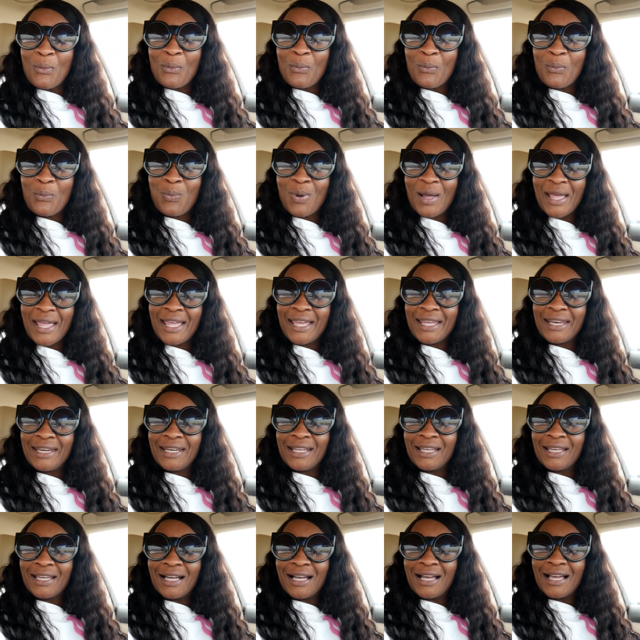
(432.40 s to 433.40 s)

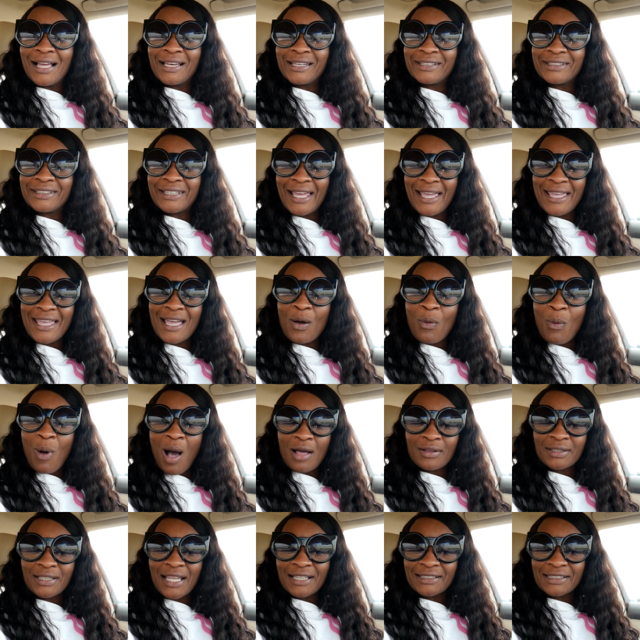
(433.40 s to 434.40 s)
When Leia
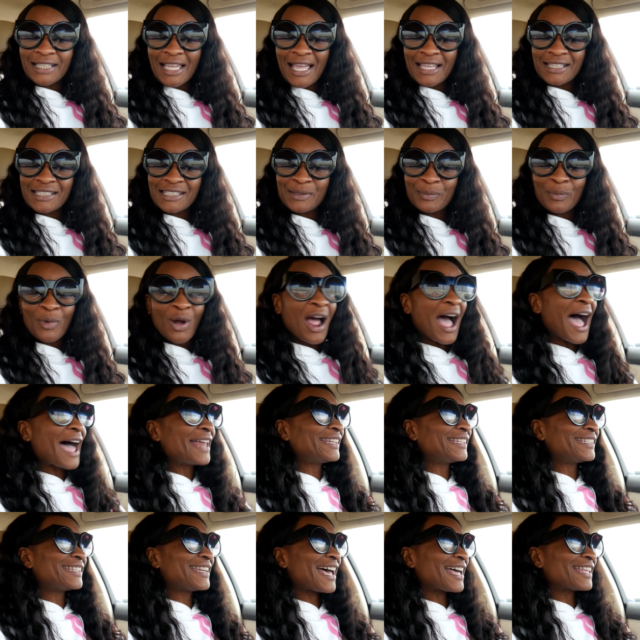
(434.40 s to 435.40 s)
walked out the house this morning, I
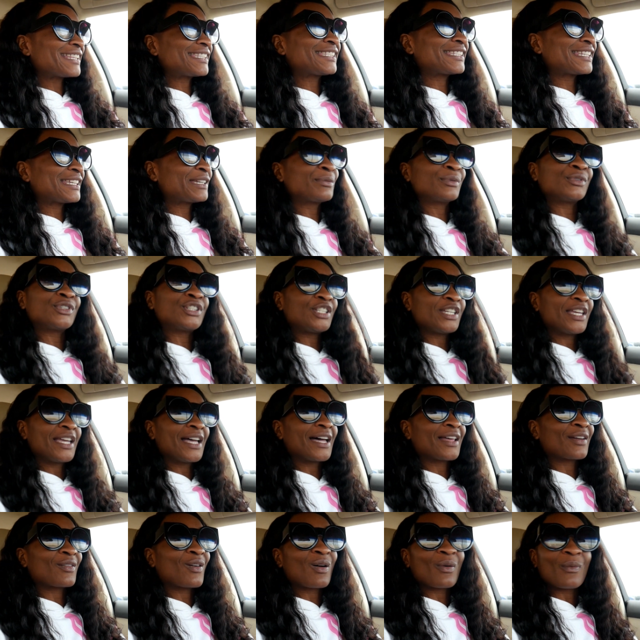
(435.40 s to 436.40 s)
did not see what she
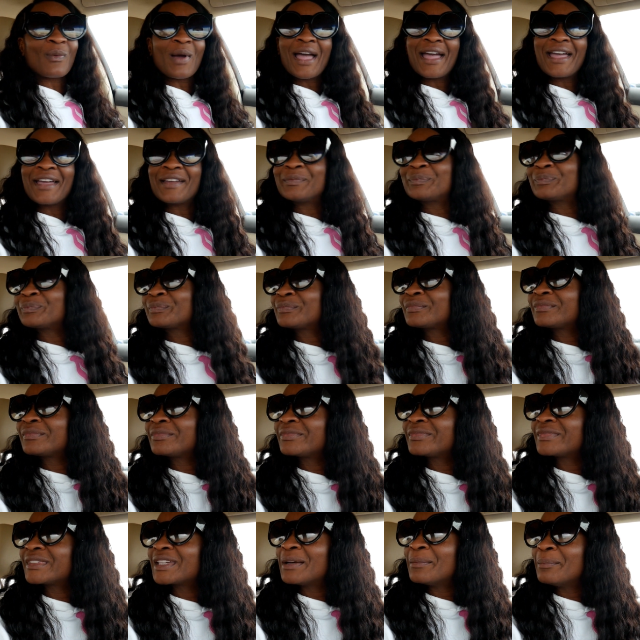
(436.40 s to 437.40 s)
had on, right?
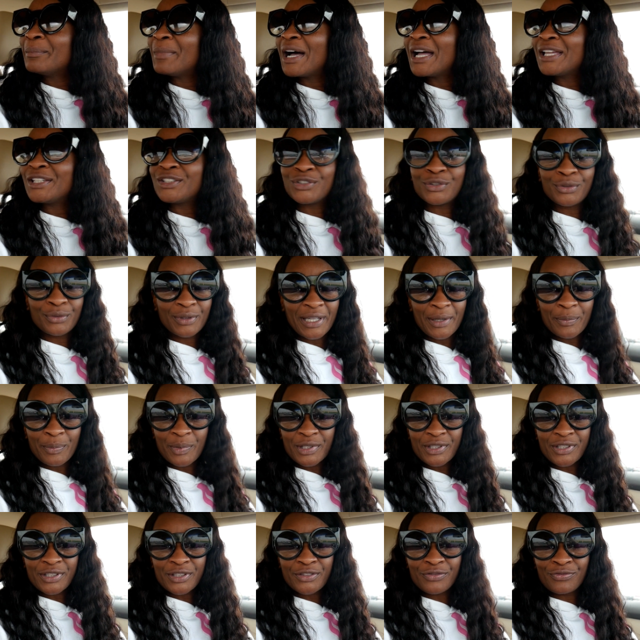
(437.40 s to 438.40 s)
Mind you, it
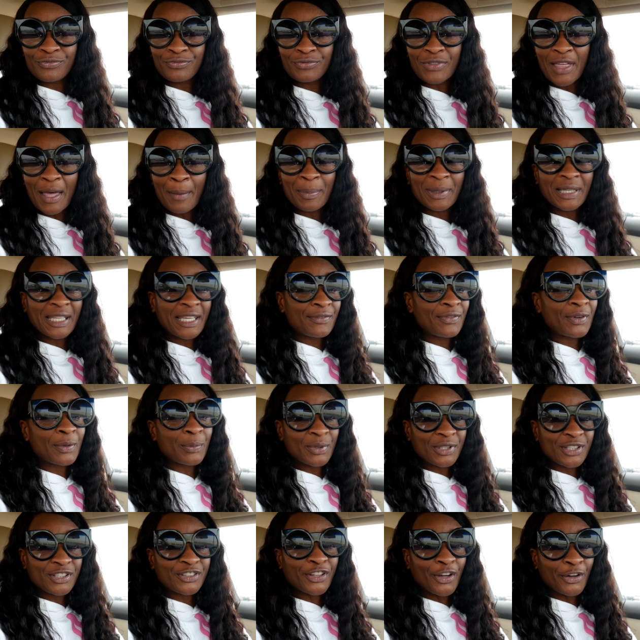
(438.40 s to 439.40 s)
was, I believe it
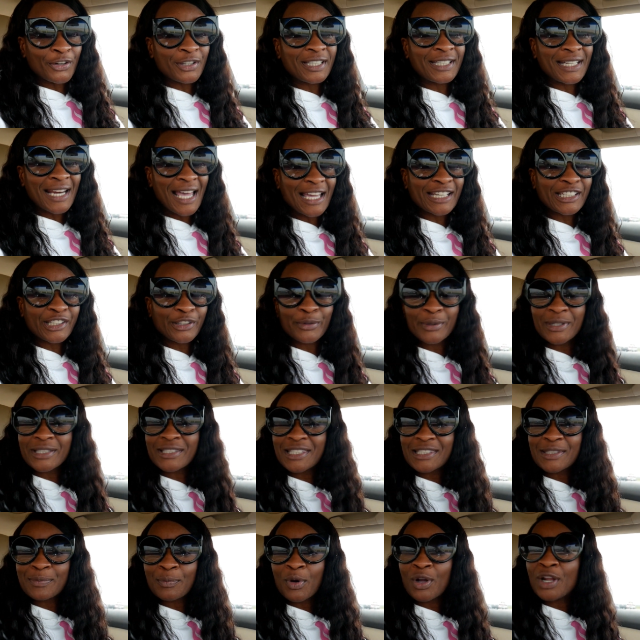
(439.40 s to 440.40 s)
was 39
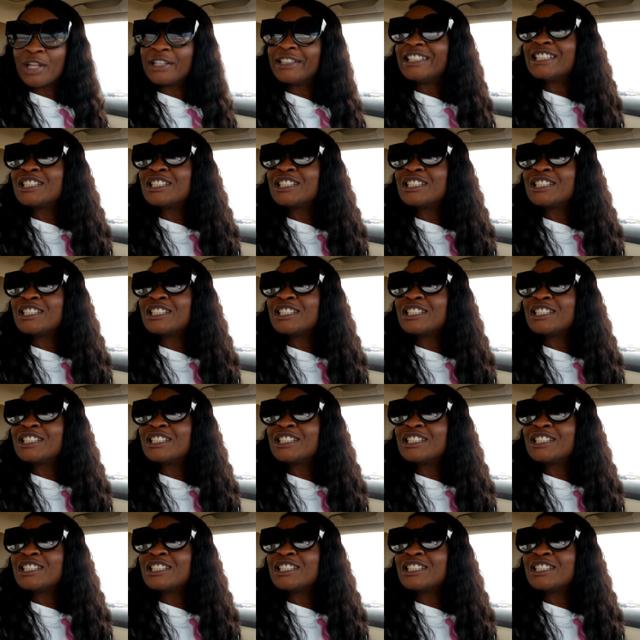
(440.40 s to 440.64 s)
degrees this morning.